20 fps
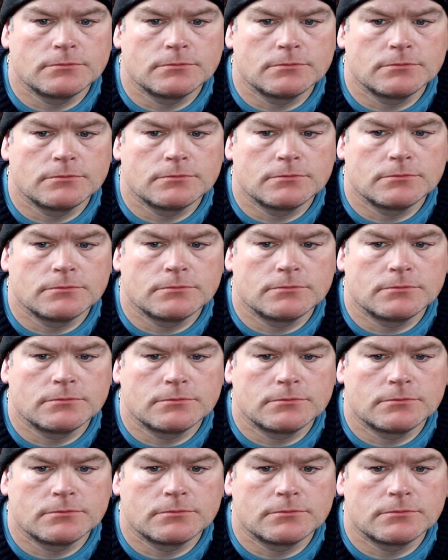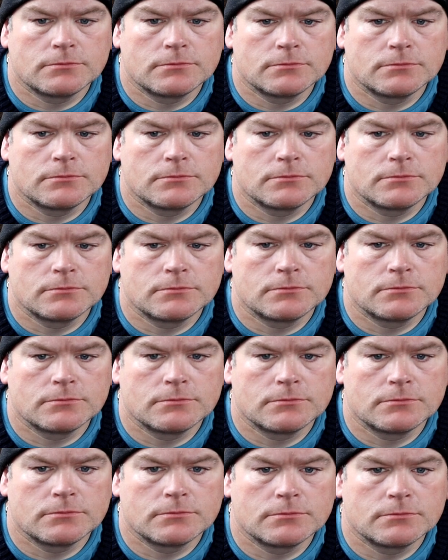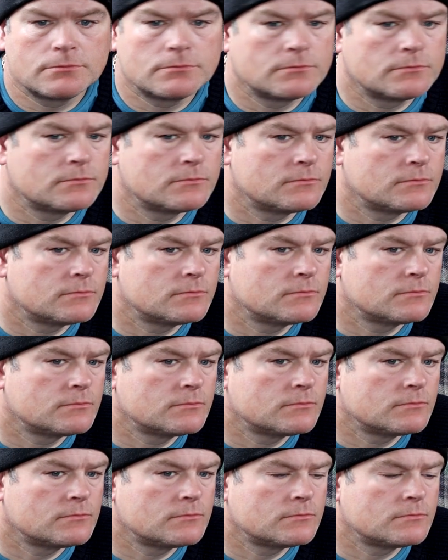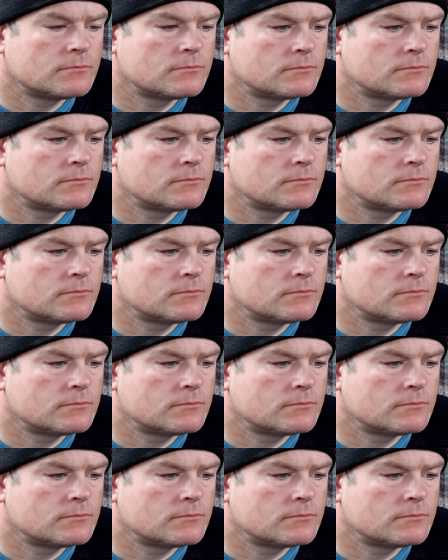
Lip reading: (silent)